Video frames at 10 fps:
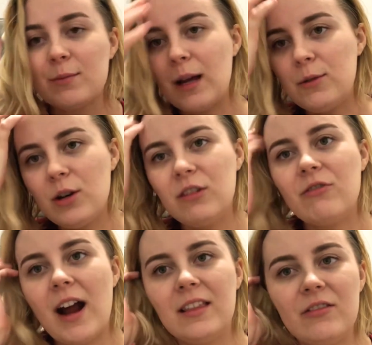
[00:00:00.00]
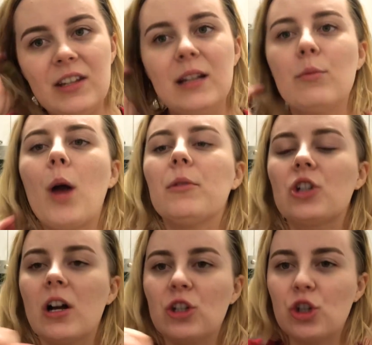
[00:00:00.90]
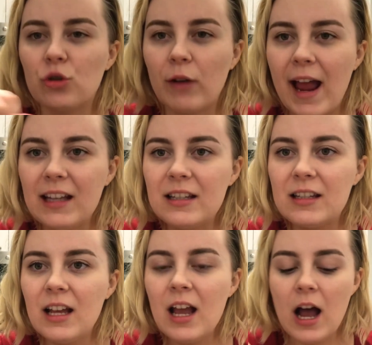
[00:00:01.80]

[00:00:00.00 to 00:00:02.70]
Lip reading: Sometimes you can find the vegan Parmesan shreds,